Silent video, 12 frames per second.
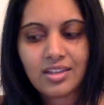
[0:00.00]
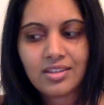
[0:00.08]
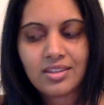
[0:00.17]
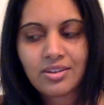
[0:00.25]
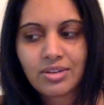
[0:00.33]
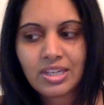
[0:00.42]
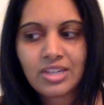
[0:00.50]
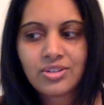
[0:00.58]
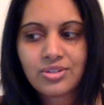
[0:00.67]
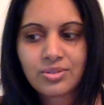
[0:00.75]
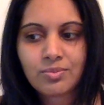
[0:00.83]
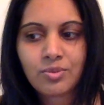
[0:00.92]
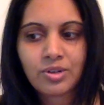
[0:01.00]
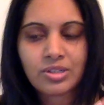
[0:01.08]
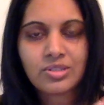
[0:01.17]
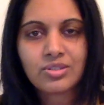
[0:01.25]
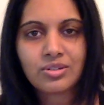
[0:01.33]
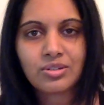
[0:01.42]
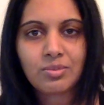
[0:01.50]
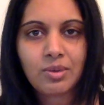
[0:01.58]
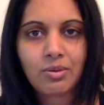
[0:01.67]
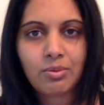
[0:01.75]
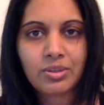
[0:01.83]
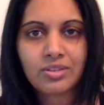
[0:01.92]
they're each more concerned
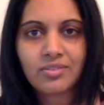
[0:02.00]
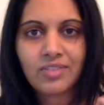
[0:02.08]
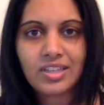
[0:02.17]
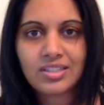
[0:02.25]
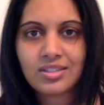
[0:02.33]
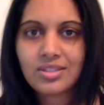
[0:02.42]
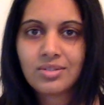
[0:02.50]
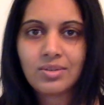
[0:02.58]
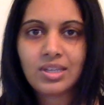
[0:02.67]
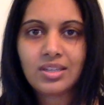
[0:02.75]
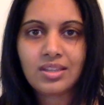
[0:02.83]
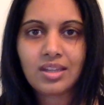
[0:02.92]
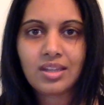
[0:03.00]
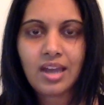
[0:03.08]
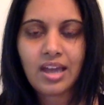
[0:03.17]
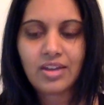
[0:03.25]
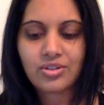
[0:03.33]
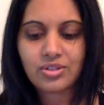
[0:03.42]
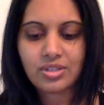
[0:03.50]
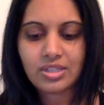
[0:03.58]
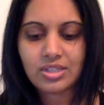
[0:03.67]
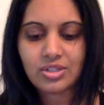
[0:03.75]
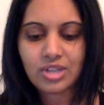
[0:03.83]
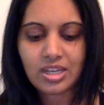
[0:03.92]
about what their face is doing than
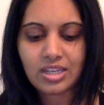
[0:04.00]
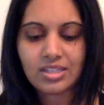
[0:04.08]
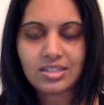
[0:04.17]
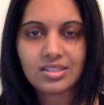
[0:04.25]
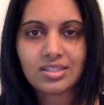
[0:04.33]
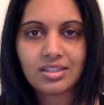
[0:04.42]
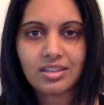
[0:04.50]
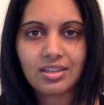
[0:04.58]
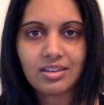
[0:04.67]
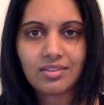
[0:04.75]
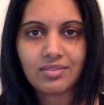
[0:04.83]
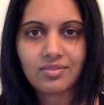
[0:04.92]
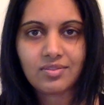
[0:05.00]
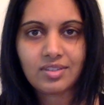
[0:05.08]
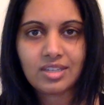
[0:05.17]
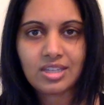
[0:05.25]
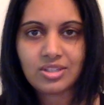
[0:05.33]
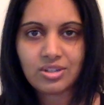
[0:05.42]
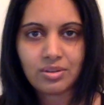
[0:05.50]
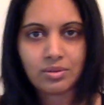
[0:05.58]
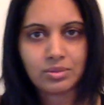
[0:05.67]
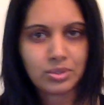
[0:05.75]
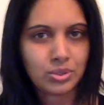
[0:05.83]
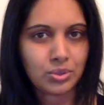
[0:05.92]
actually checking to see if each other
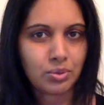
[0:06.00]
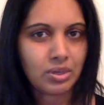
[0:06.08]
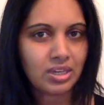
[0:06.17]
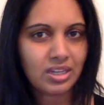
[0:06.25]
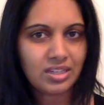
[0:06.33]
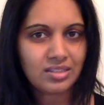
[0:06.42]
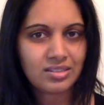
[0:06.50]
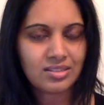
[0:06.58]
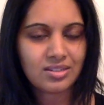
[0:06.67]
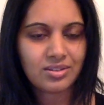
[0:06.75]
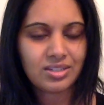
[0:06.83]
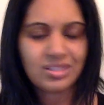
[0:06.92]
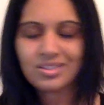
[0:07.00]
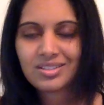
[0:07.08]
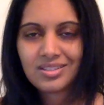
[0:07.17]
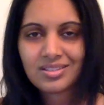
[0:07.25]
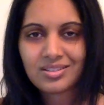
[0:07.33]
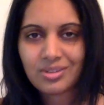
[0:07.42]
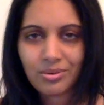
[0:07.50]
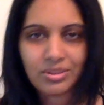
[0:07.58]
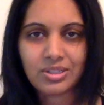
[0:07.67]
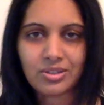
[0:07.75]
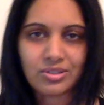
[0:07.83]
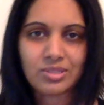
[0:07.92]
is enjoying it. So it just totally
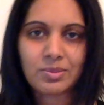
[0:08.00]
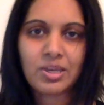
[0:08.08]
turns me